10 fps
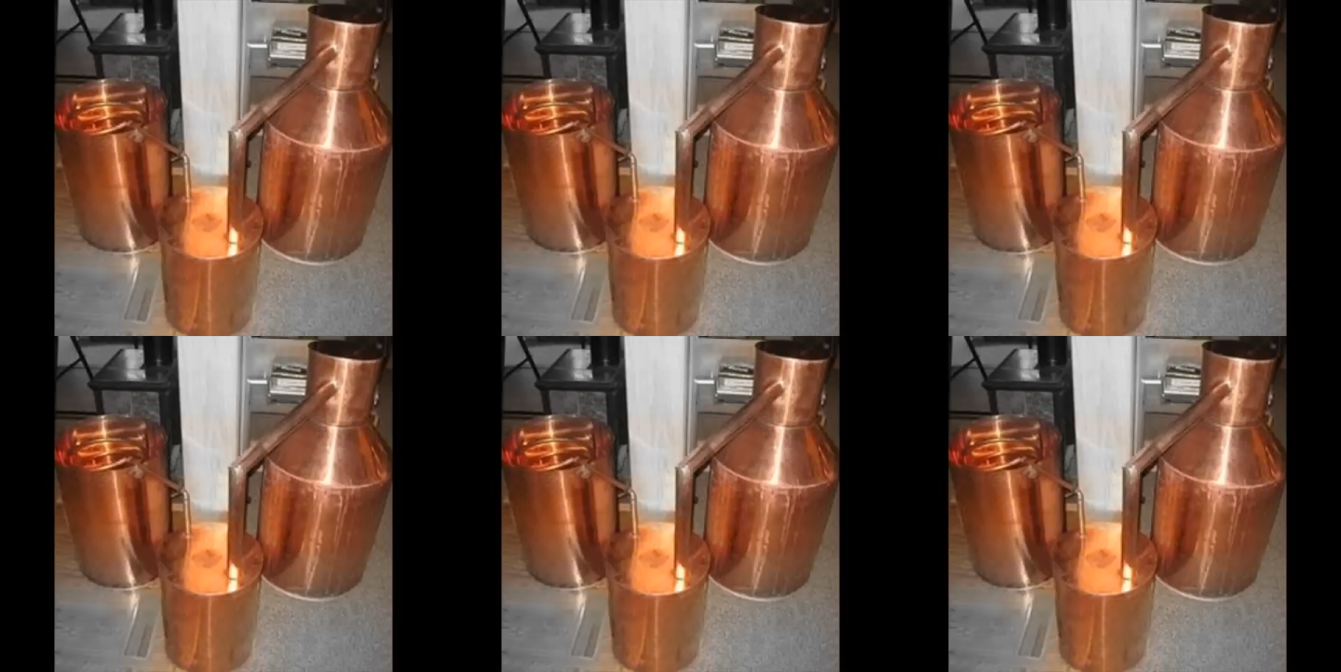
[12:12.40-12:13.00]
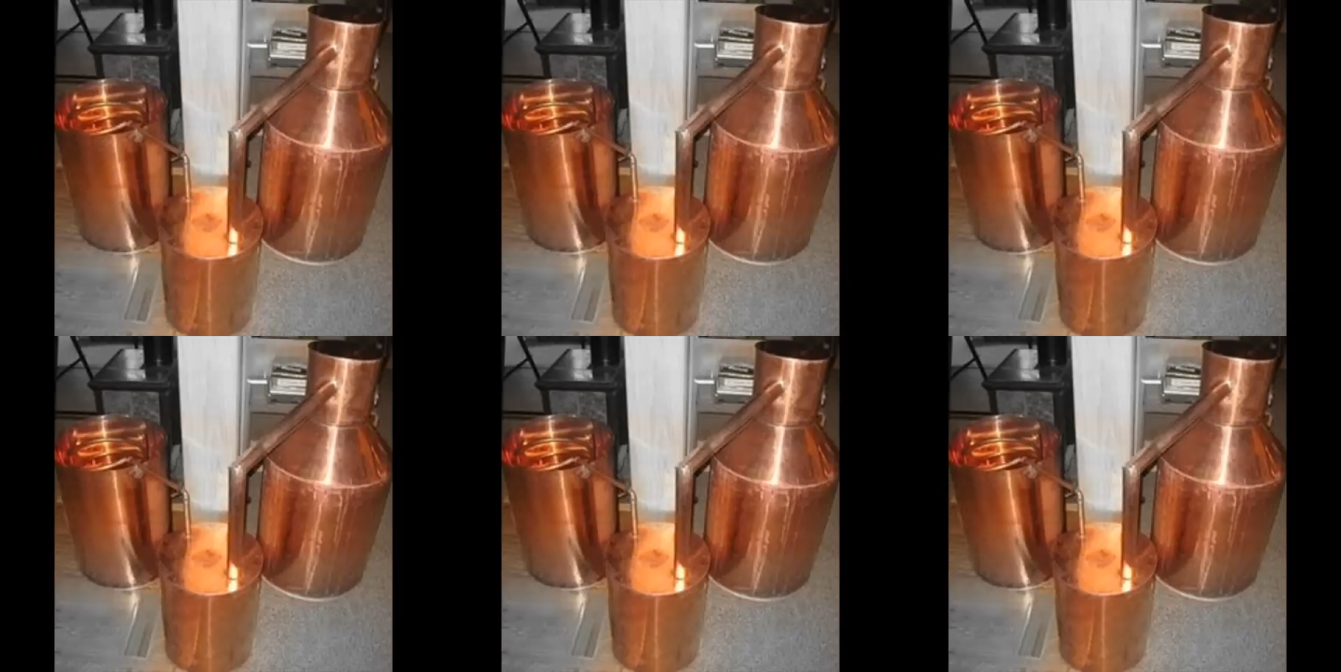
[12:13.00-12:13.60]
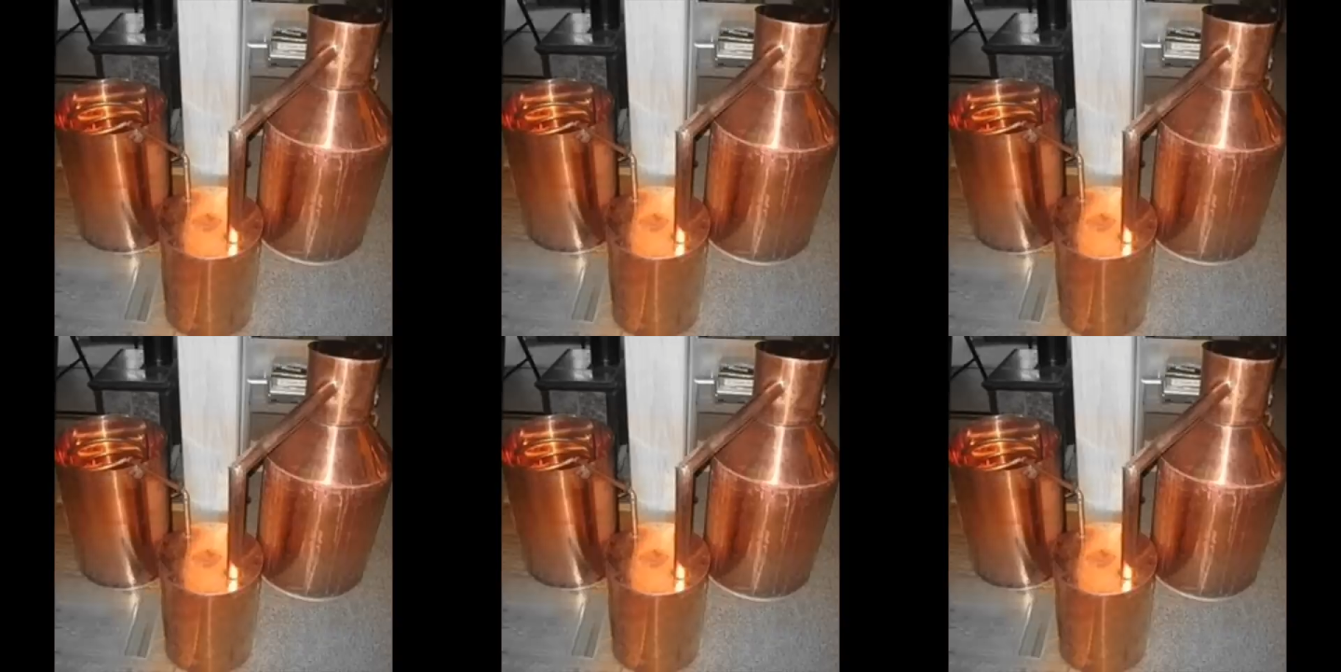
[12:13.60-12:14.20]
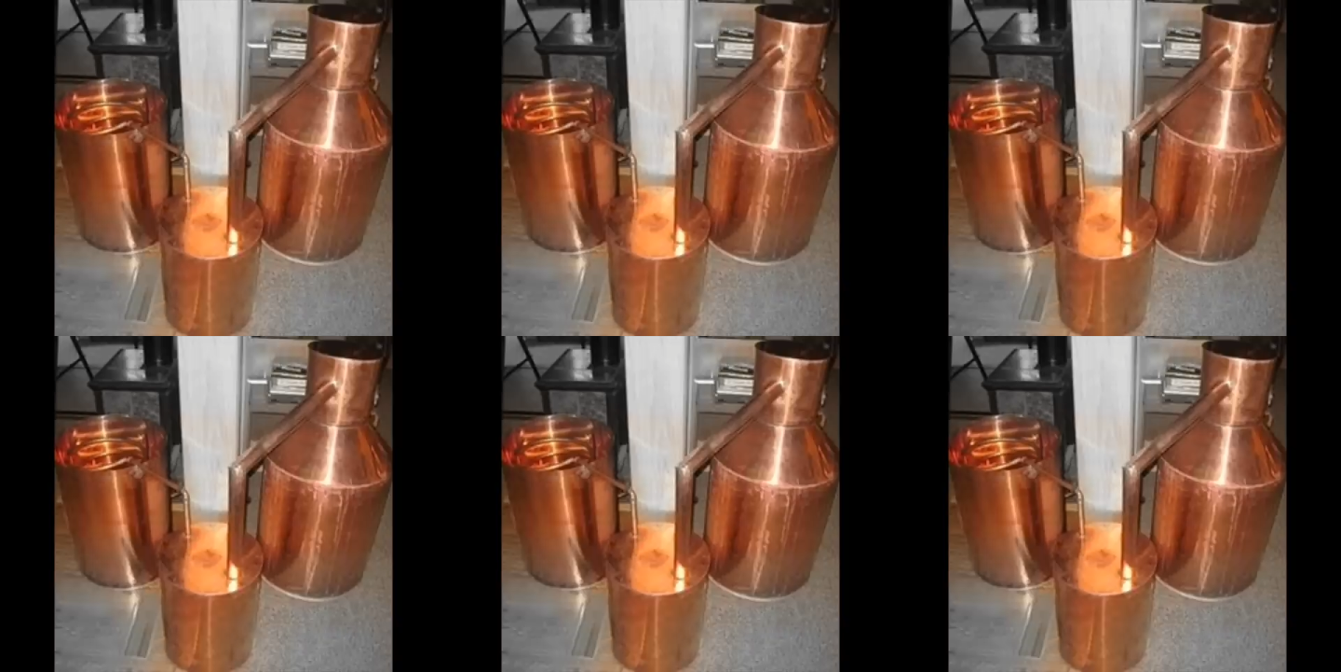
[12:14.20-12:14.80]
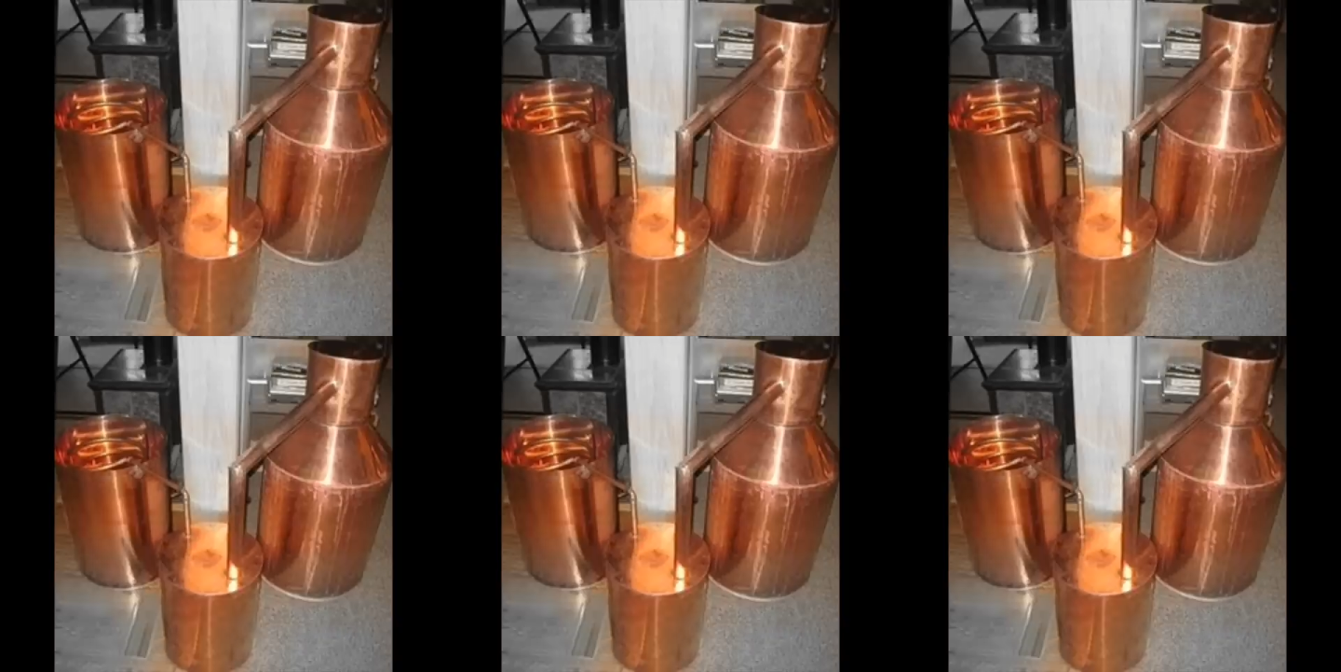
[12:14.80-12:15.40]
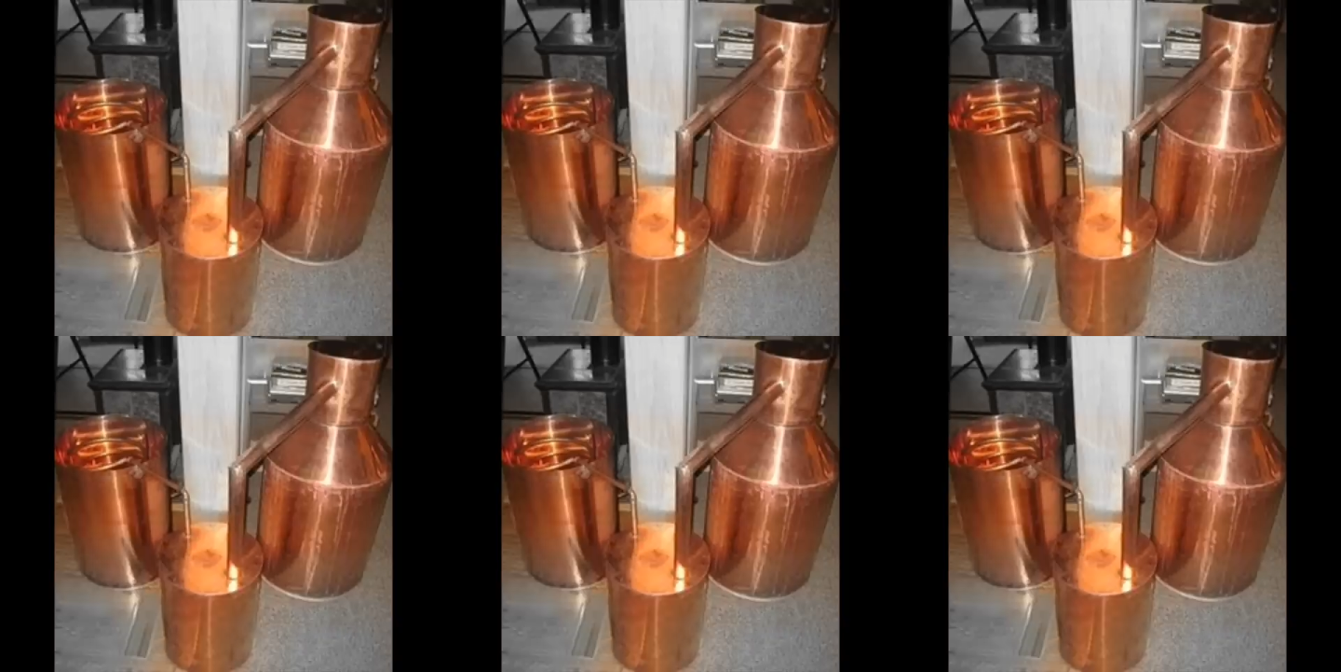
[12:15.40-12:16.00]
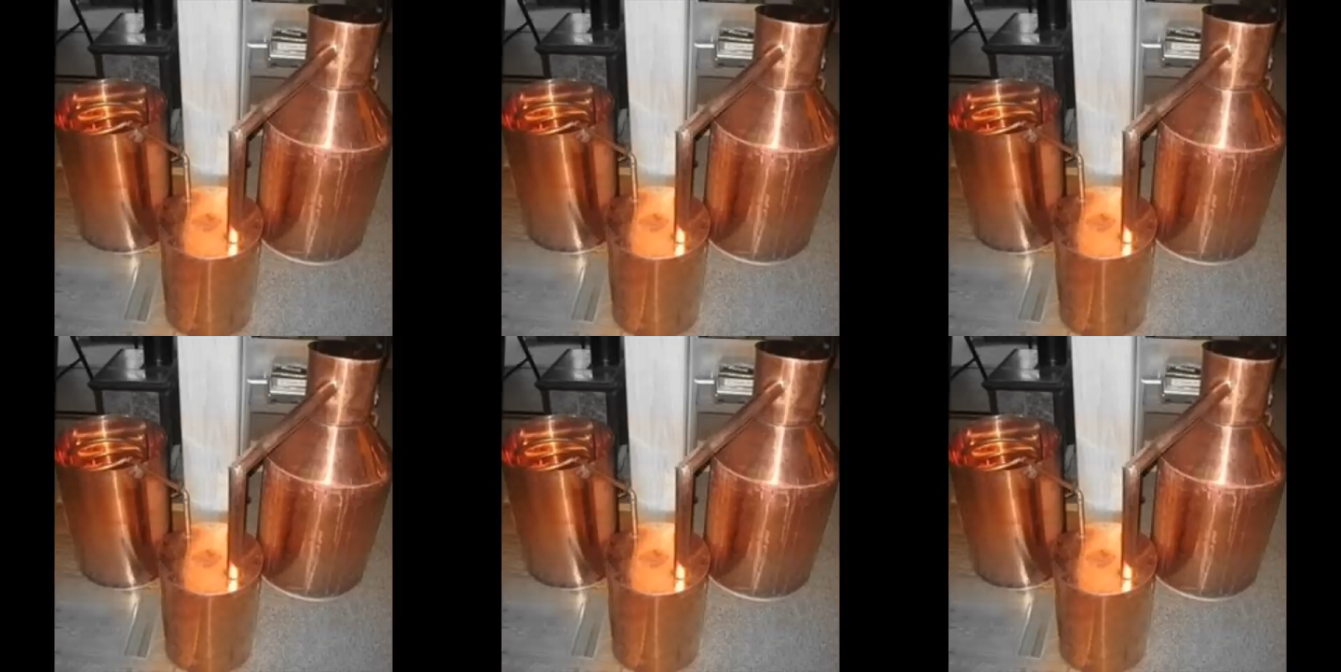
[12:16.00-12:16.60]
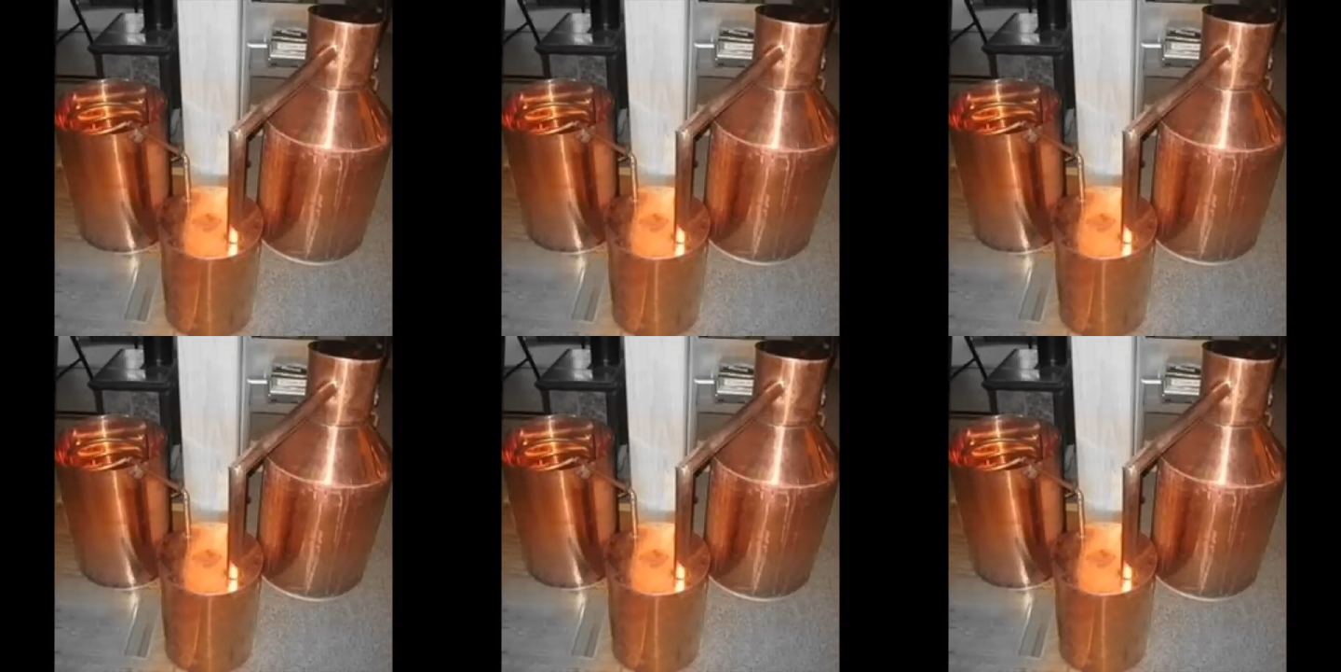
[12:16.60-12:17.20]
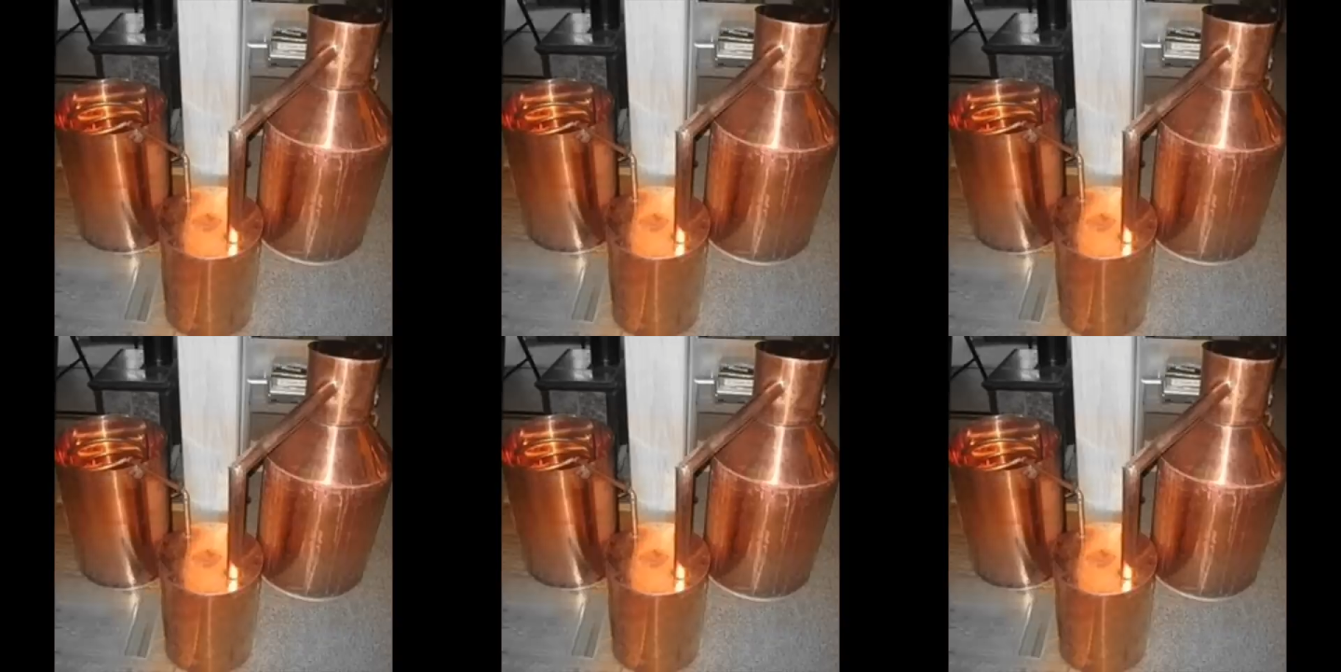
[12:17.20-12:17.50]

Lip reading: Nobody's mouth can be seen.